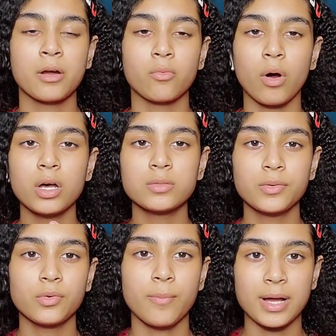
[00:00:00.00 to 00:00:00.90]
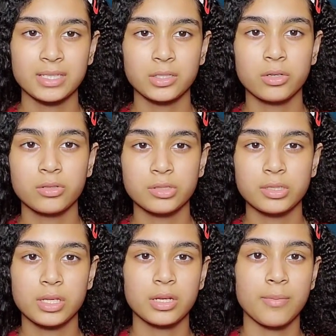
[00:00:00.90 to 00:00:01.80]
Roswell, New Mexico is
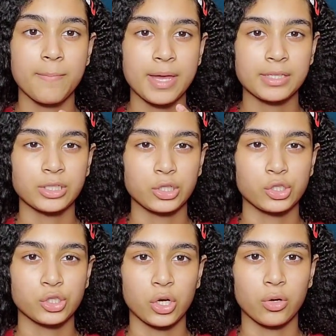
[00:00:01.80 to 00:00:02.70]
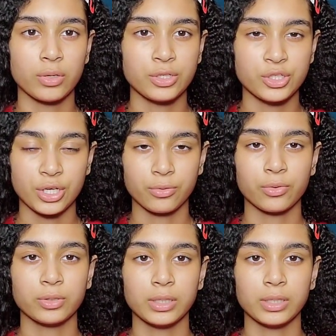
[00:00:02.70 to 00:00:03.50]
just an amazing show in general.